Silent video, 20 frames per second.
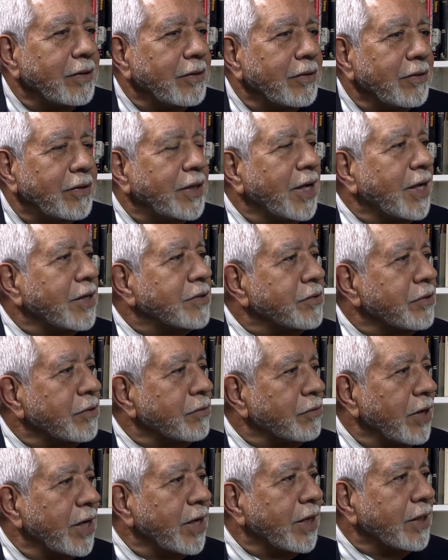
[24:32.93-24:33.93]
thinks they're
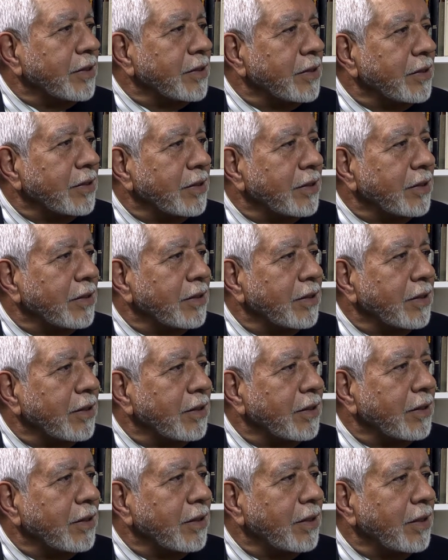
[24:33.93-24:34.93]
right
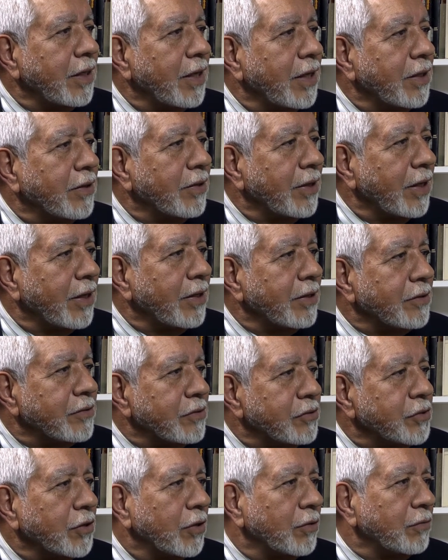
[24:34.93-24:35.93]
and then is
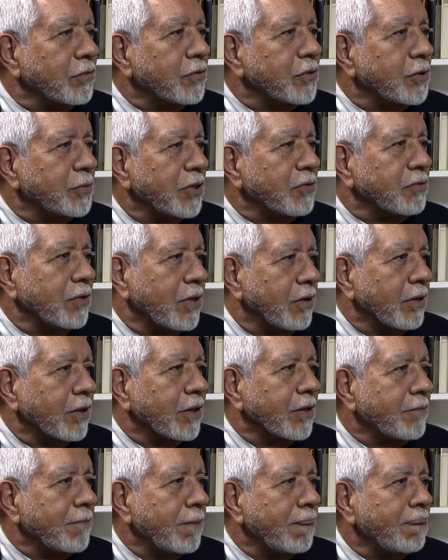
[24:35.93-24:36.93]
shown to be
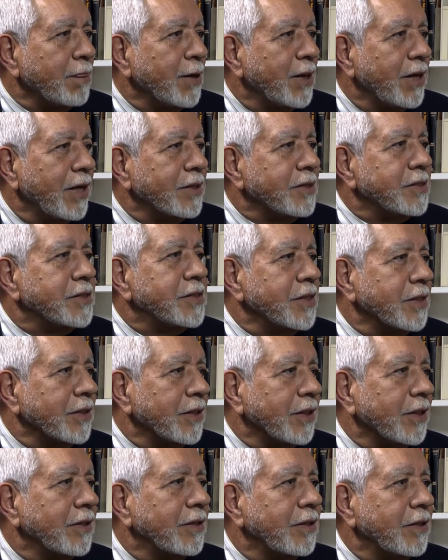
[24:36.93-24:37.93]
wrong and
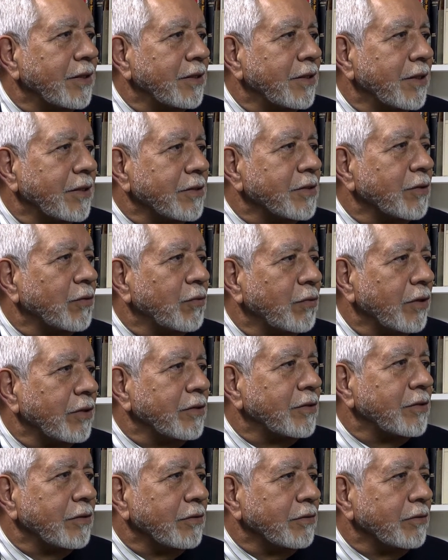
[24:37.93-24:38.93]
still doesn't
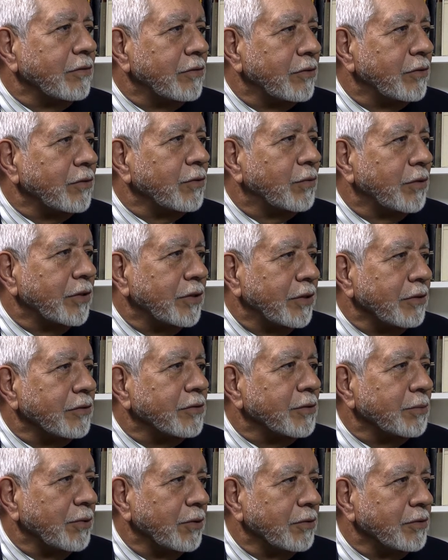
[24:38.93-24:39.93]
want to do what they're
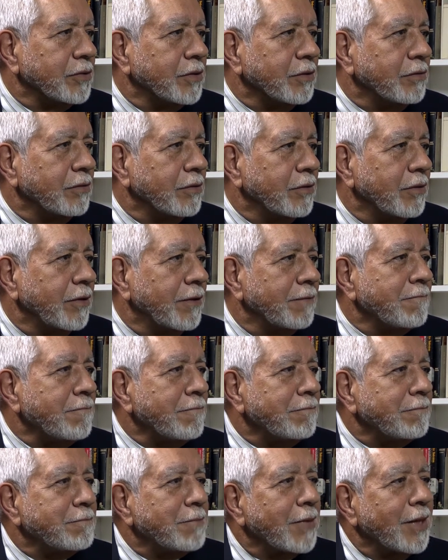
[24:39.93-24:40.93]
supposed to.
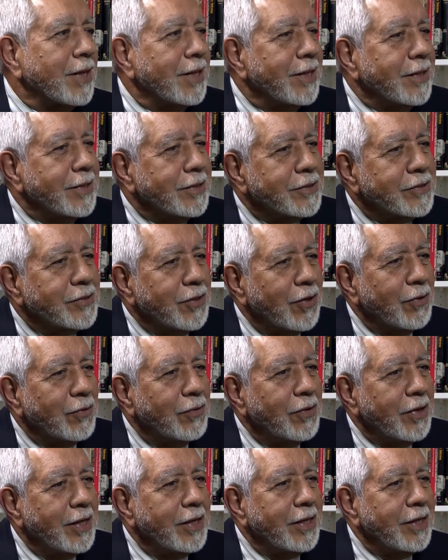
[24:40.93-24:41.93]

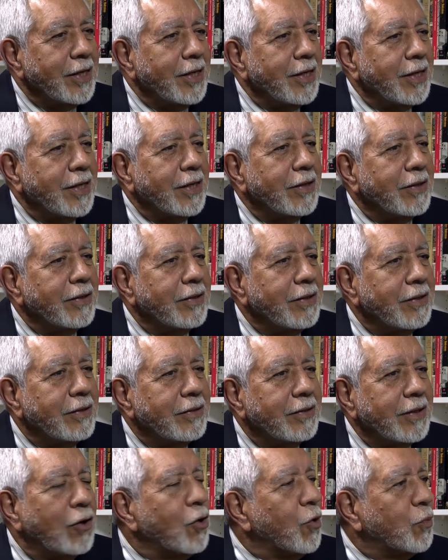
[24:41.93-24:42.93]
So I
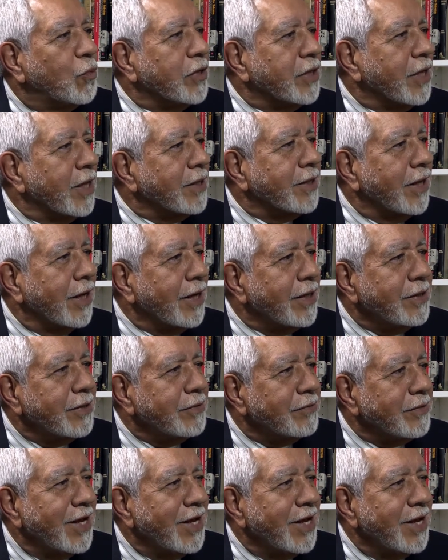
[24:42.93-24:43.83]
hope we're not that.